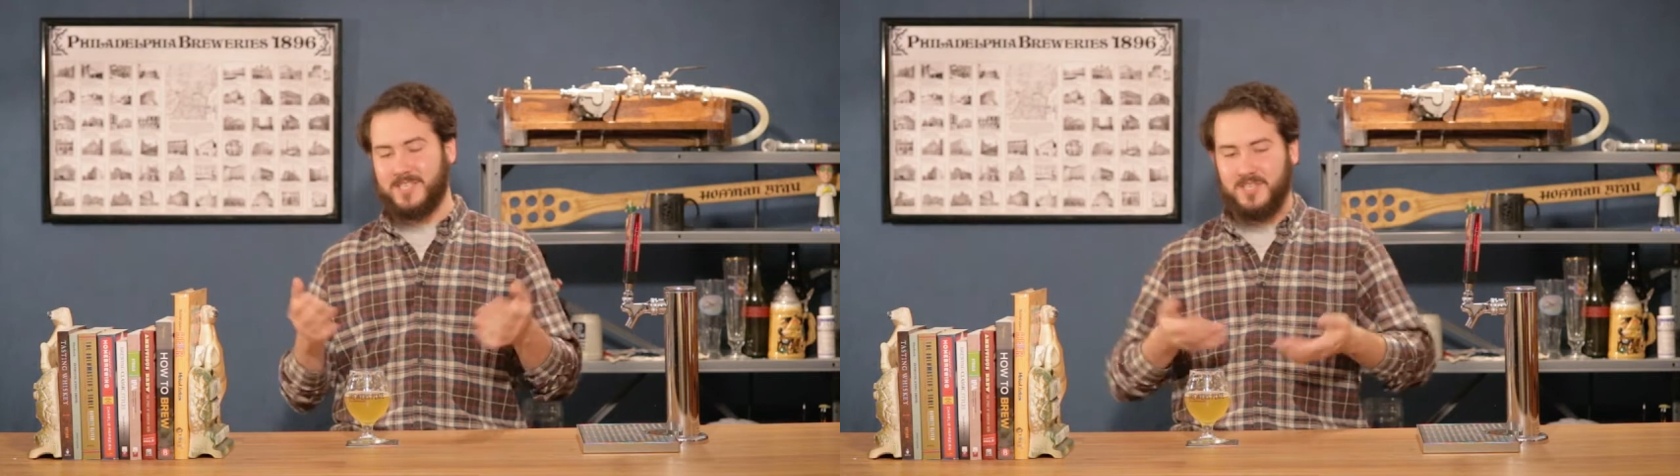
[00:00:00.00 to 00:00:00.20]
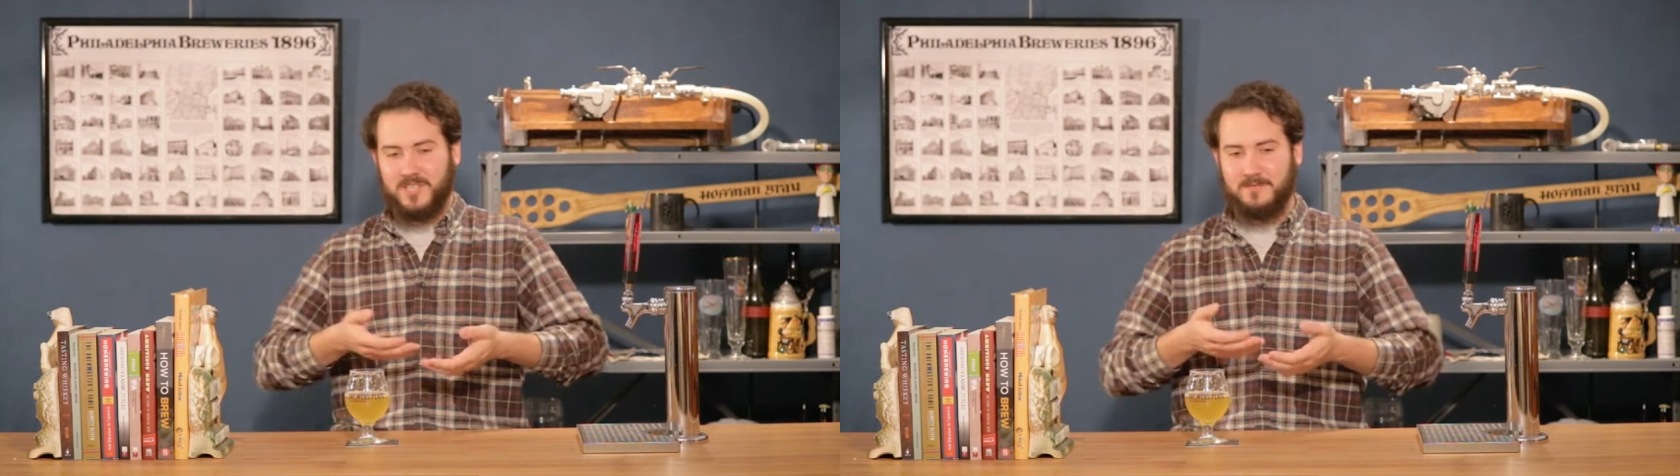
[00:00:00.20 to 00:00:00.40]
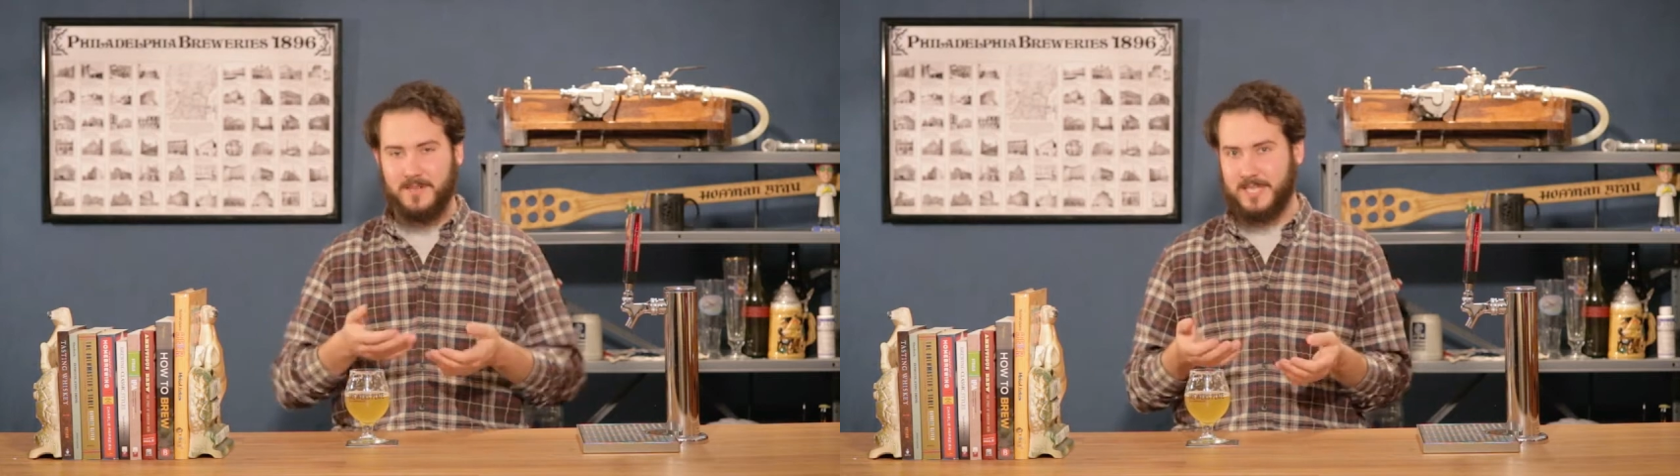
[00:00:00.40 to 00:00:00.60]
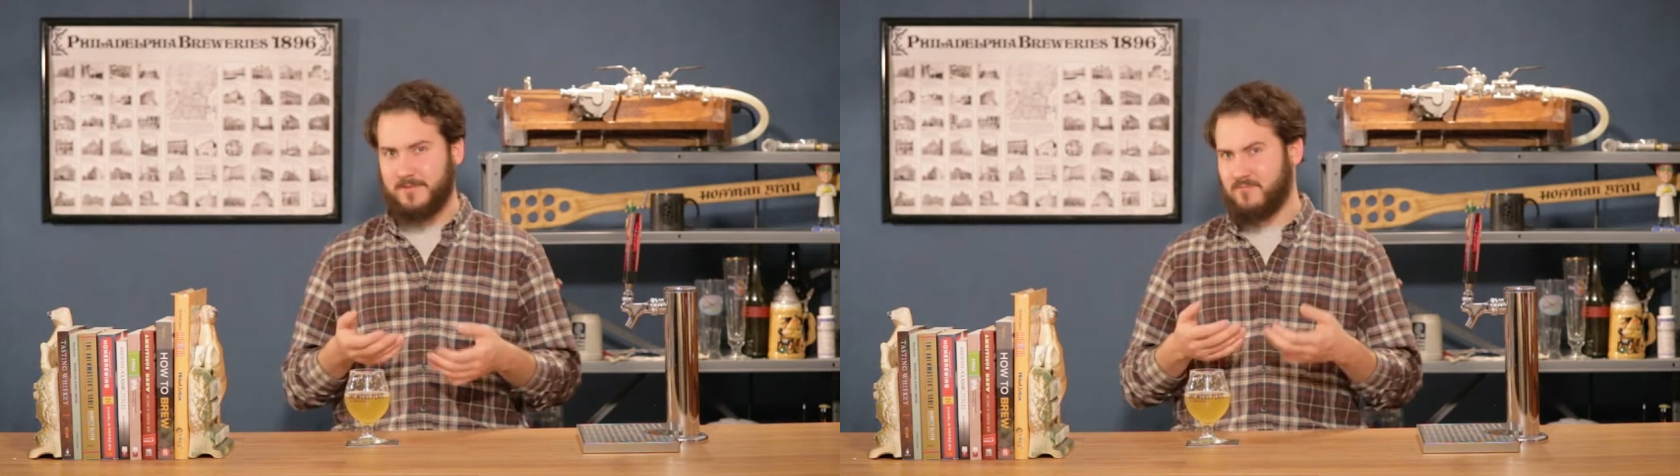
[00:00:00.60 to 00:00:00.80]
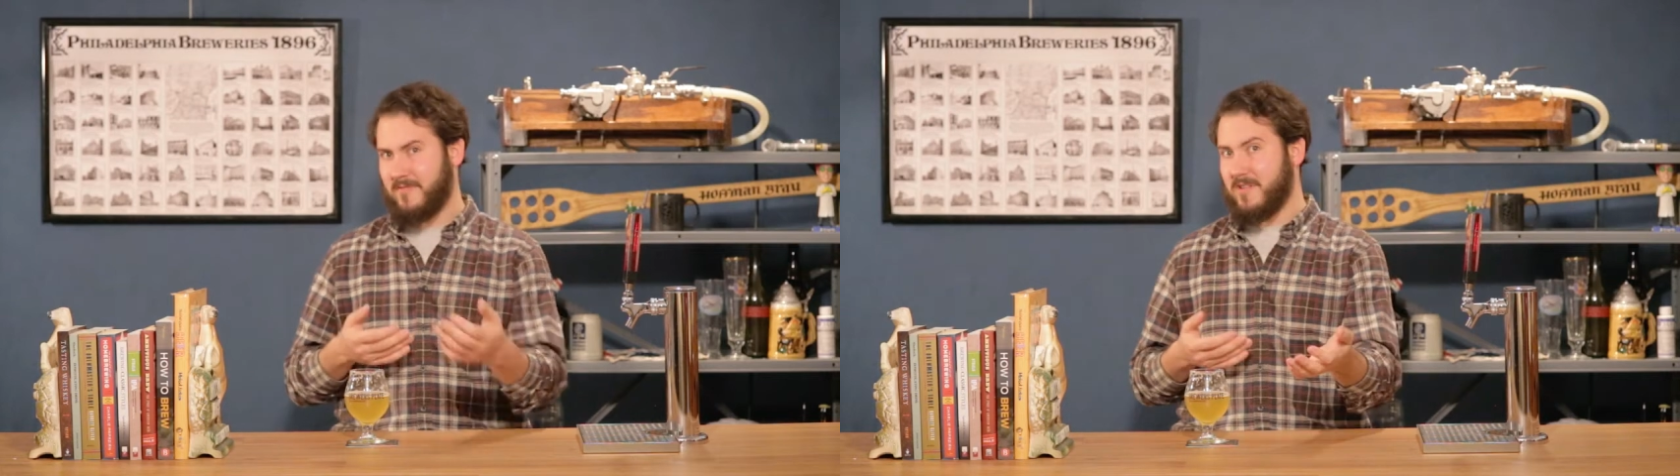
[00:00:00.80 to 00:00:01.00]
It just is
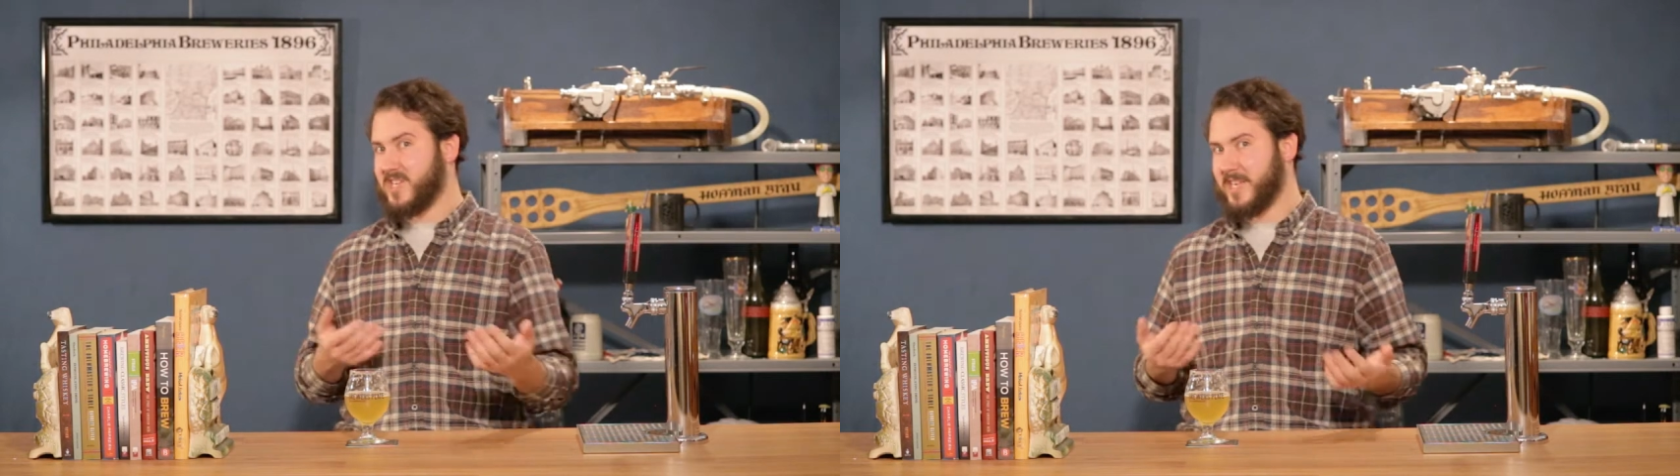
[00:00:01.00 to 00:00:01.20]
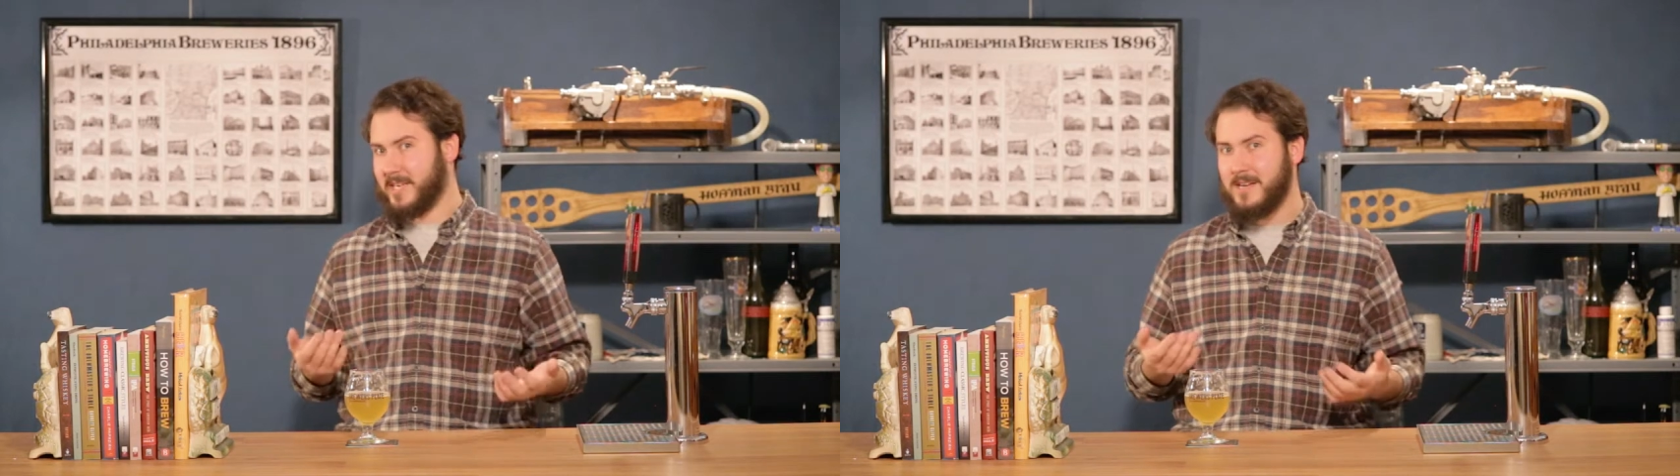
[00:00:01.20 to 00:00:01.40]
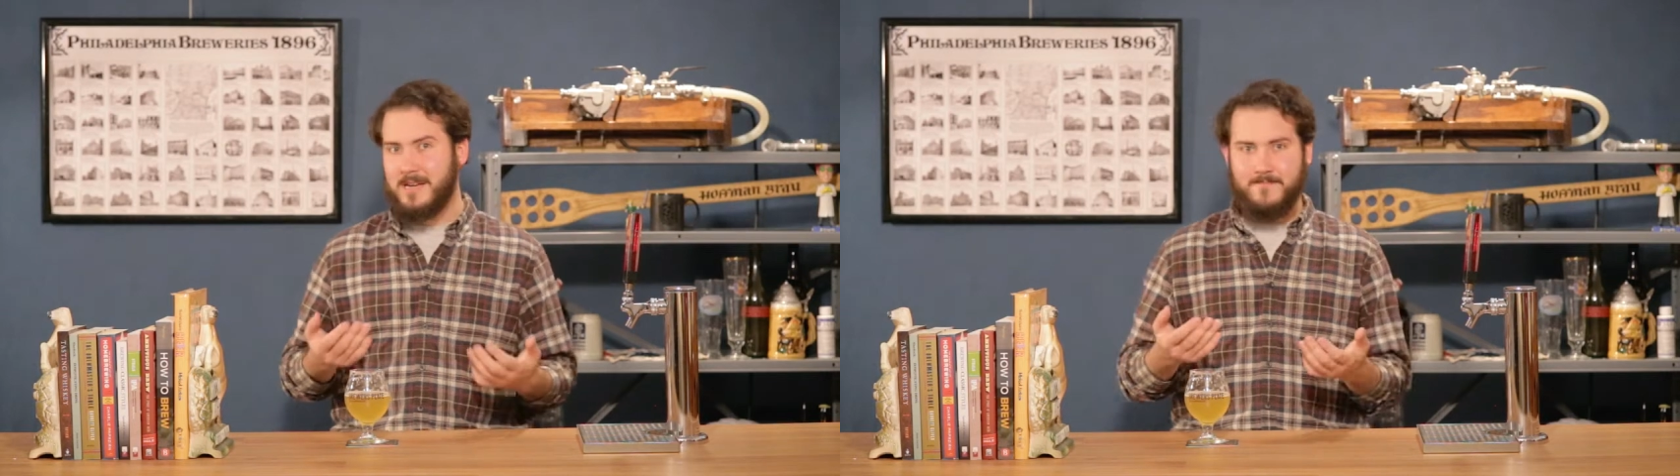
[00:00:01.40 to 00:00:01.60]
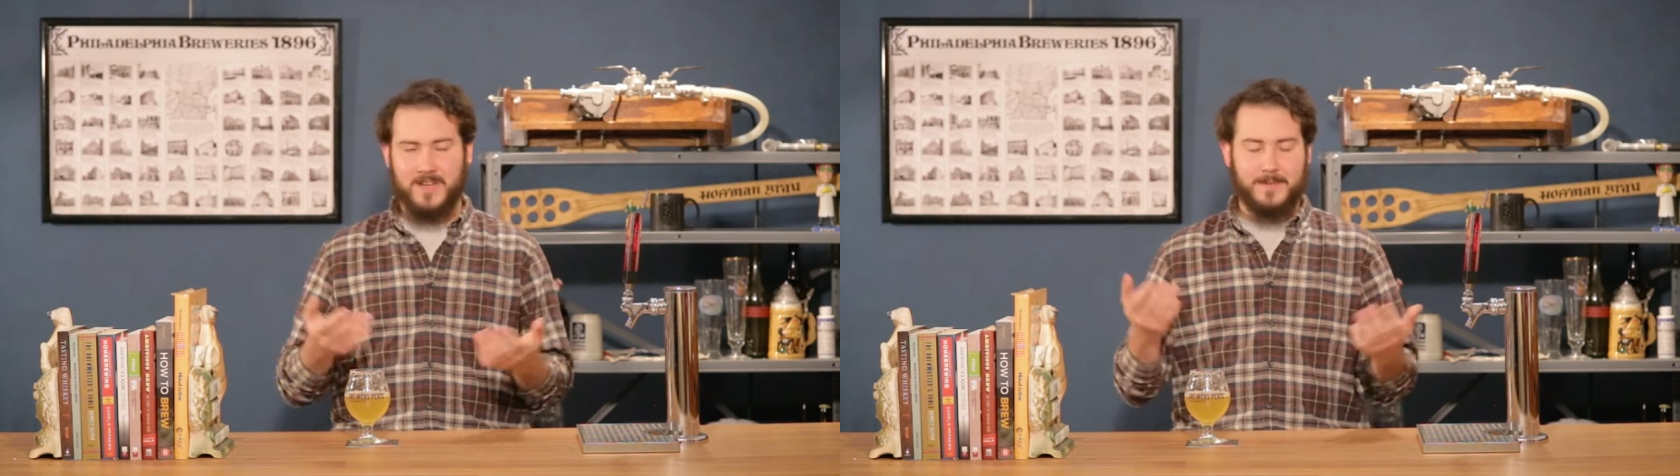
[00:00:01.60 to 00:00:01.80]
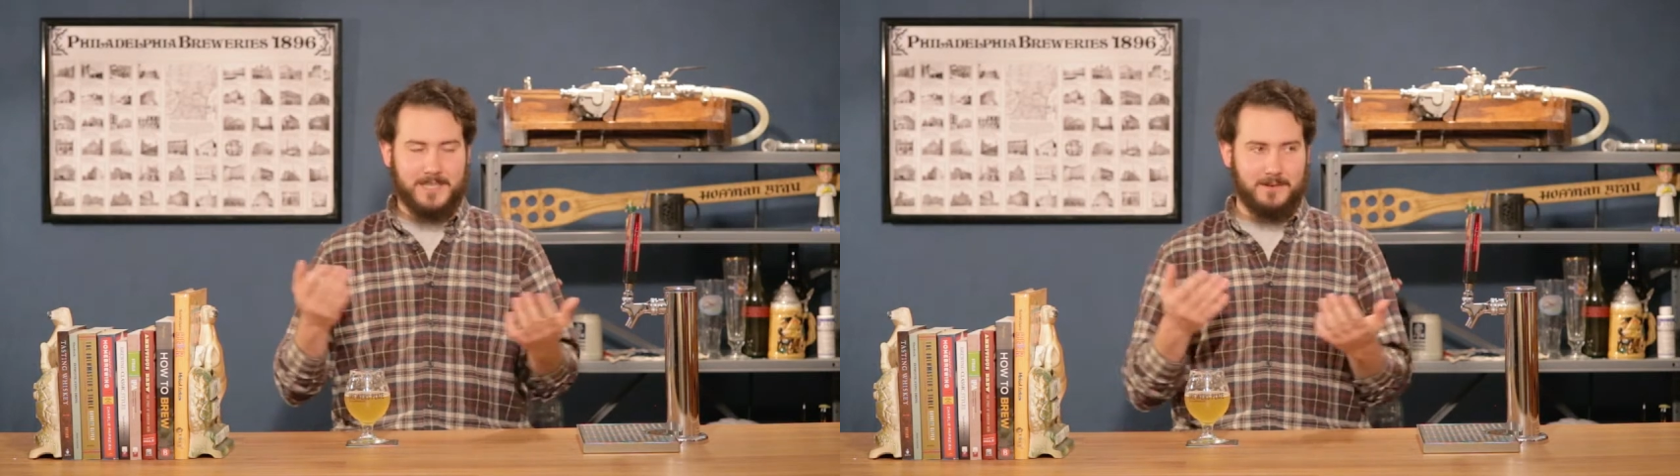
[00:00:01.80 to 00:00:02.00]
refreshing.
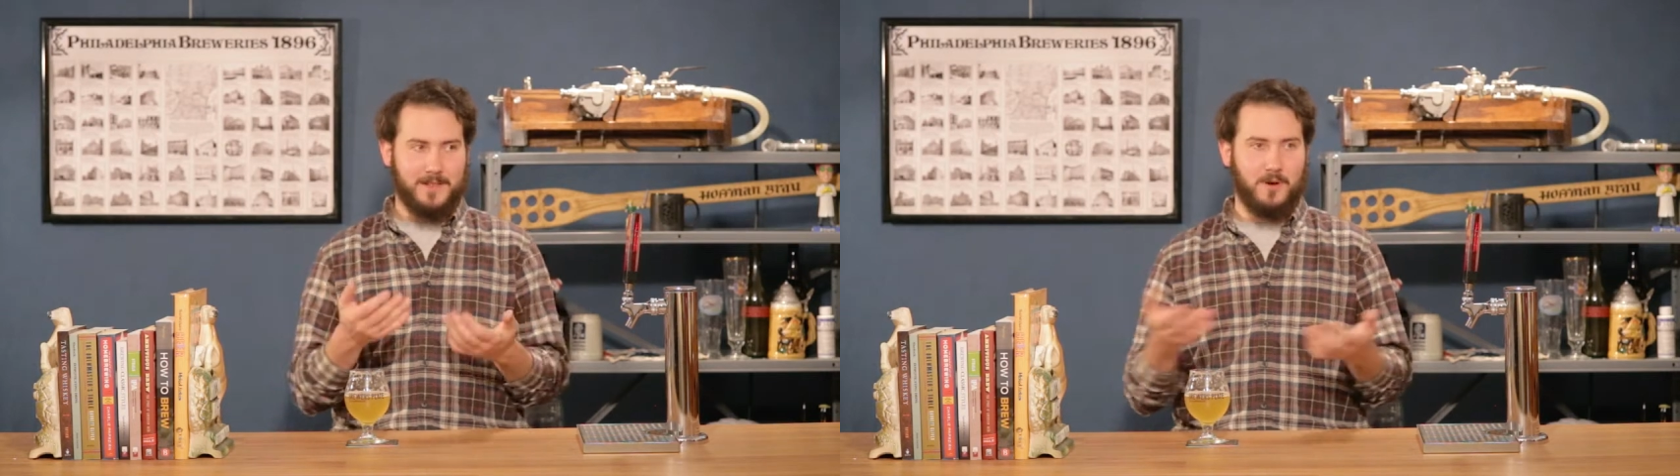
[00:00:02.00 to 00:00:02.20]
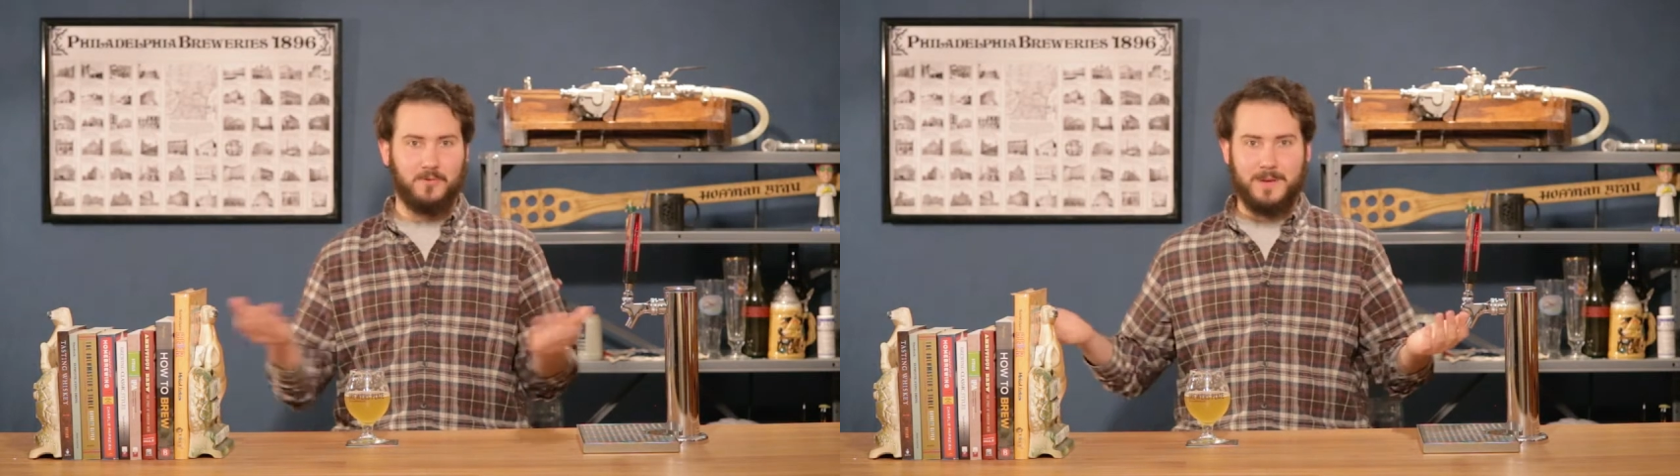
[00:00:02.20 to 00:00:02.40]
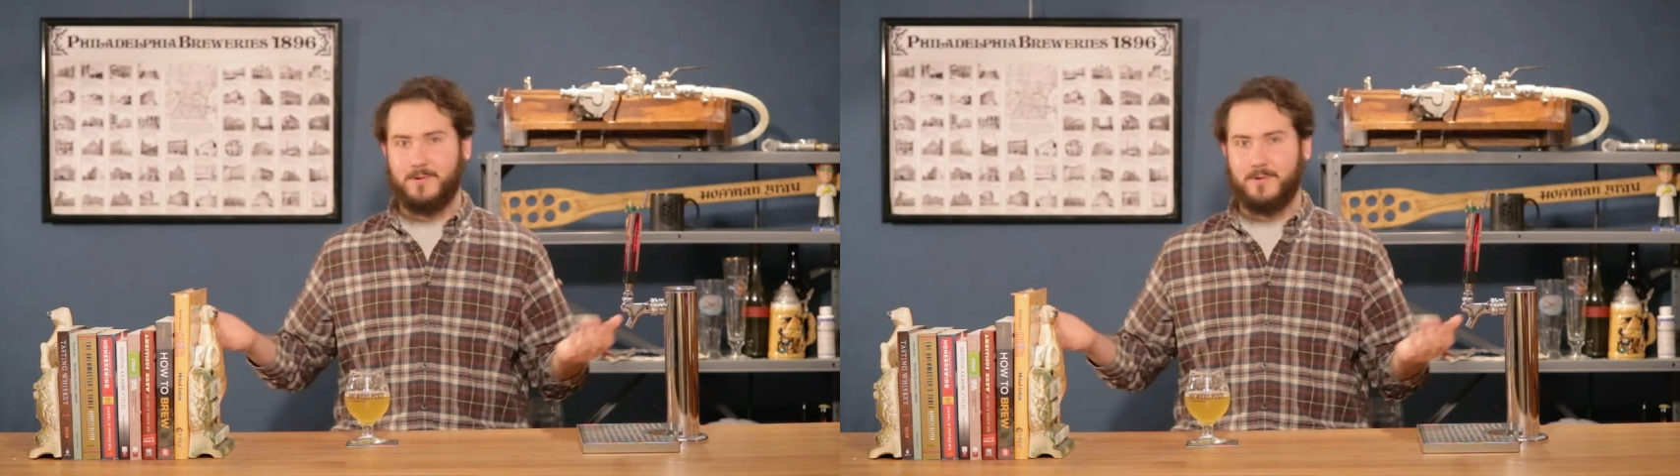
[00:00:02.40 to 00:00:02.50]
That's basically the only